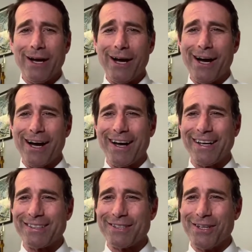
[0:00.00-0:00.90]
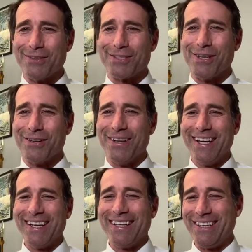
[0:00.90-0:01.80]
Uh, so,
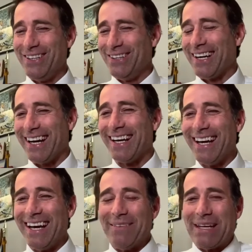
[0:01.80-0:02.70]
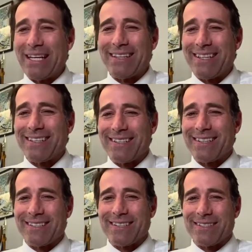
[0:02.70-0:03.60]
so you got. I mean, th
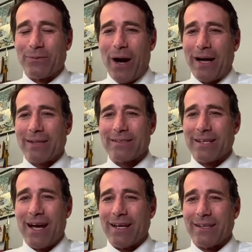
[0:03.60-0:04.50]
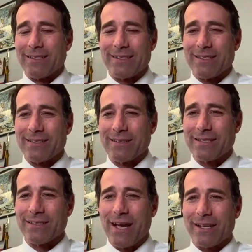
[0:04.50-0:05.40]
this isn't rocket science. This is
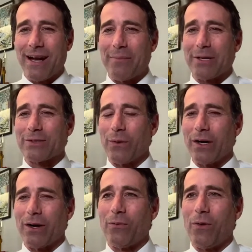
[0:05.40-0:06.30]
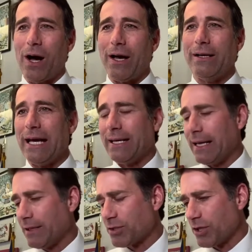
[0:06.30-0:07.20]
this is economics one oh one.
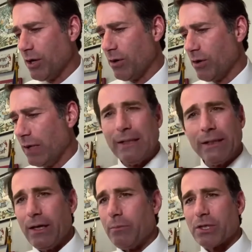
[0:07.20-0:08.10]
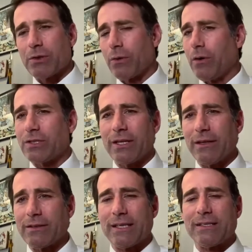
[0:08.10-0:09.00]
And and so you know, Mister
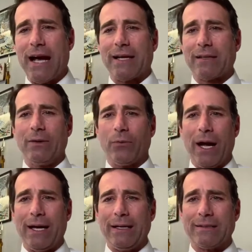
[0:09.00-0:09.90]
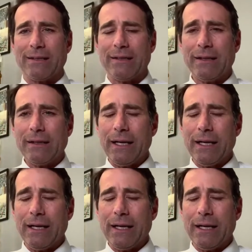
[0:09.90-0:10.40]
Rosendale is exactly right.